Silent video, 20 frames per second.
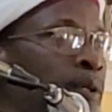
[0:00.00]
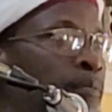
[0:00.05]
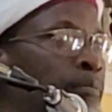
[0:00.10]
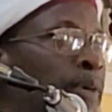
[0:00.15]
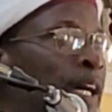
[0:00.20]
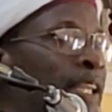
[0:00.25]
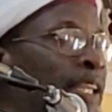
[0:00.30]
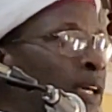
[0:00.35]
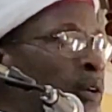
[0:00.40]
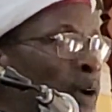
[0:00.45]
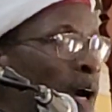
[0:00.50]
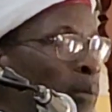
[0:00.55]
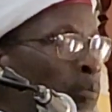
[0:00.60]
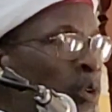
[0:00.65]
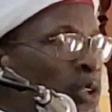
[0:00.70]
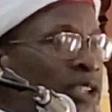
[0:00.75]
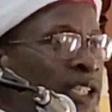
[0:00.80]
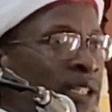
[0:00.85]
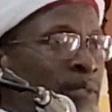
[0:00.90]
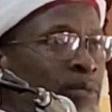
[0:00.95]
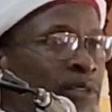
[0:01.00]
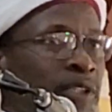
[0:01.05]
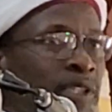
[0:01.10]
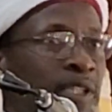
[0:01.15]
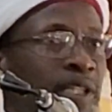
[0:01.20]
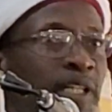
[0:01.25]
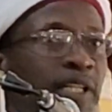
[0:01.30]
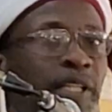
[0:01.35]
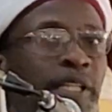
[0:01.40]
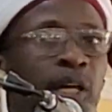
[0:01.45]
but they were Muslims,
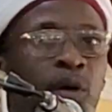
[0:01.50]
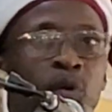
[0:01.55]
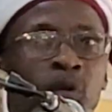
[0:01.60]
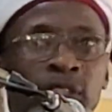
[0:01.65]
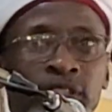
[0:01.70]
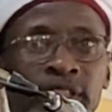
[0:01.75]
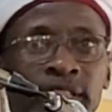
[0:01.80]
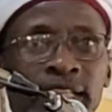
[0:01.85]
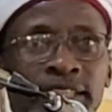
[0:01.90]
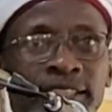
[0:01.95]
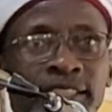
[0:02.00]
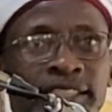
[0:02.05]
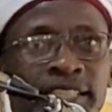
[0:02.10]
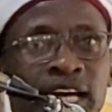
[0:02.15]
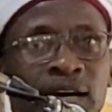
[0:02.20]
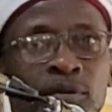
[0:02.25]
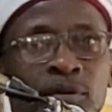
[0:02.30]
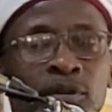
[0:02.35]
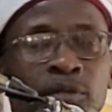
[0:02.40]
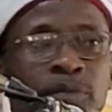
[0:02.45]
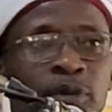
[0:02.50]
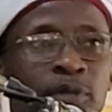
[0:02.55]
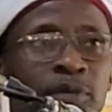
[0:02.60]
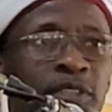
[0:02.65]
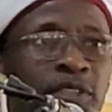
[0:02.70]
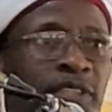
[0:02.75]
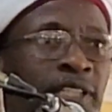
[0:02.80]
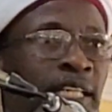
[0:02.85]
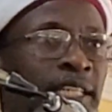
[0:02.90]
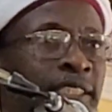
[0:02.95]
they witnessed the time of the
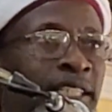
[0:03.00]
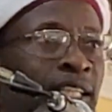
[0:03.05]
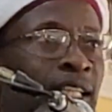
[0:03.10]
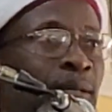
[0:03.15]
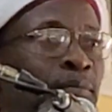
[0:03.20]
Prophet sallallahu alaihi